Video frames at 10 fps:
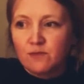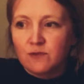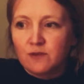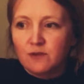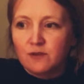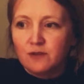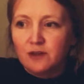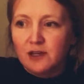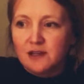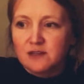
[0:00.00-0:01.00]
I feel
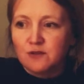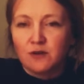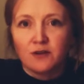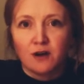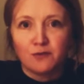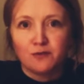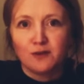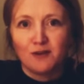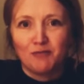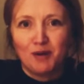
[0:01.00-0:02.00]
like there's not enough
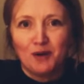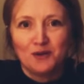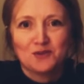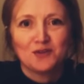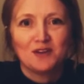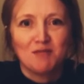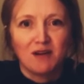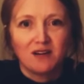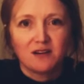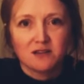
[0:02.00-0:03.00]
love poetry
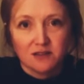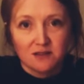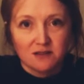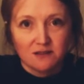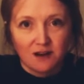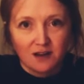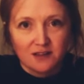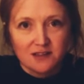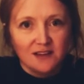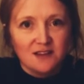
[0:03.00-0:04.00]
about cousins
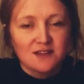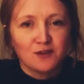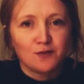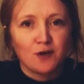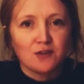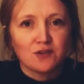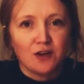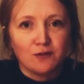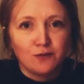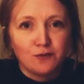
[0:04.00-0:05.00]
around, so I thought I'd try
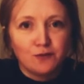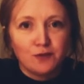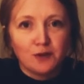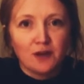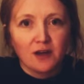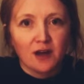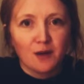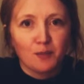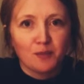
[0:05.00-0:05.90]
and fill that gap.